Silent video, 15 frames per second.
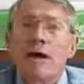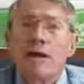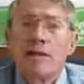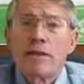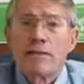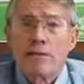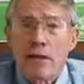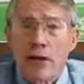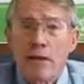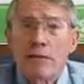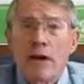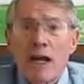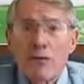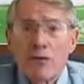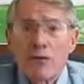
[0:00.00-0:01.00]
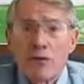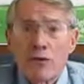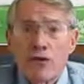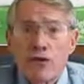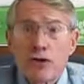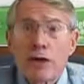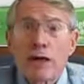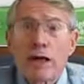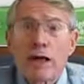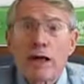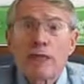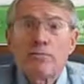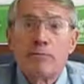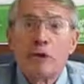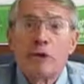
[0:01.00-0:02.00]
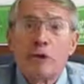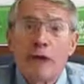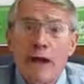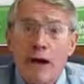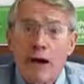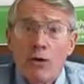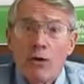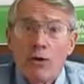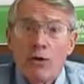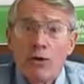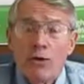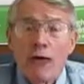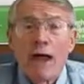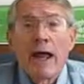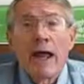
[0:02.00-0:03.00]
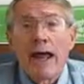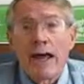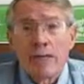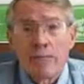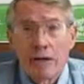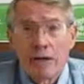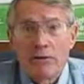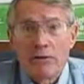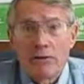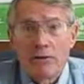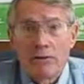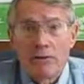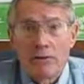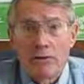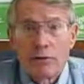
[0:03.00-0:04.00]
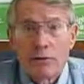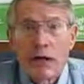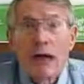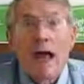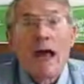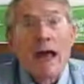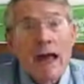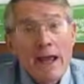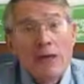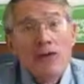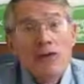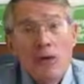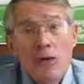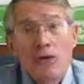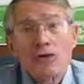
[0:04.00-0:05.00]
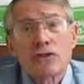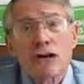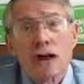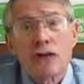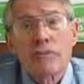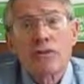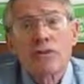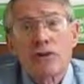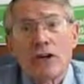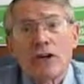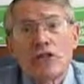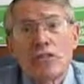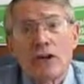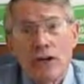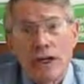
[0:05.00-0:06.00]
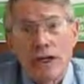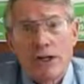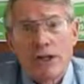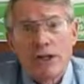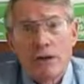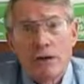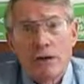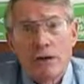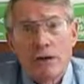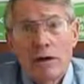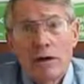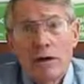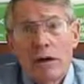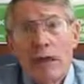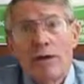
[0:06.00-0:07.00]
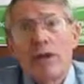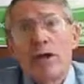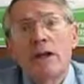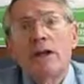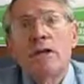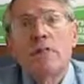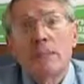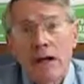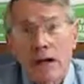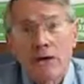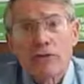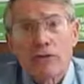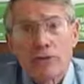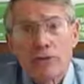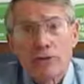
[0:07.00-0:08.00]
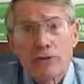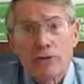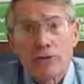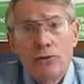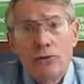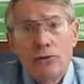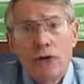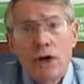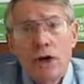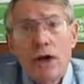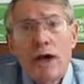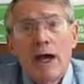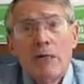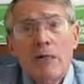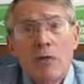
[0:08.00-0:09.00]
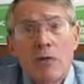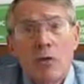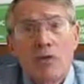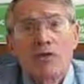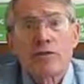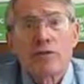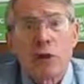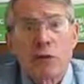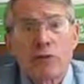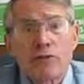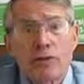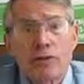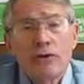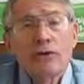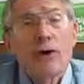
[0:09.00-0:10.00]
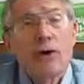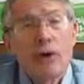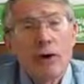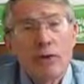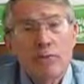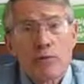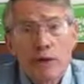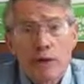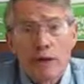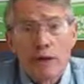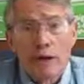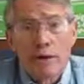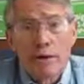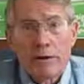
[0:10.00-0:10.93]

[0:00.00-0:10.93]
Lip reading: The Farm Labor Solution collects both the hours and pieces and shows compensation for each. It then compares the two and reports bonuses where appropriate.